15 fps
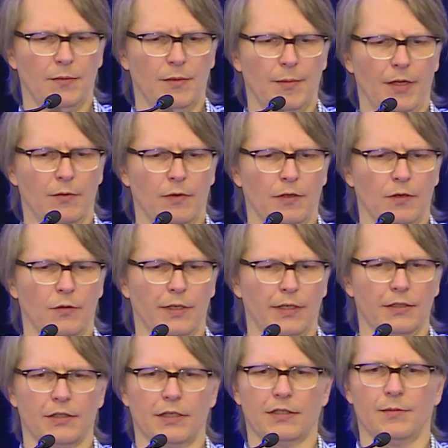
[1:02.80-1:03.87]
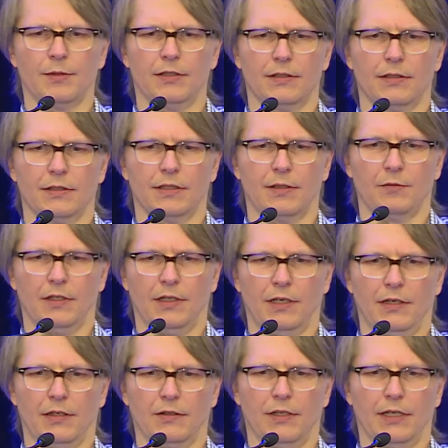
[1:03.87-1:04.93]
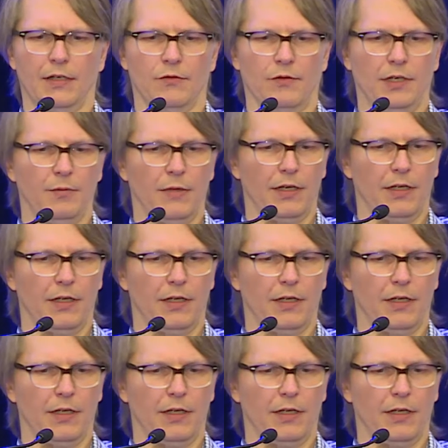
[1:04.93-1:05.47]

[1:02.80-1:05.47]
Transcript: make a quick adjustment to something here so I can read my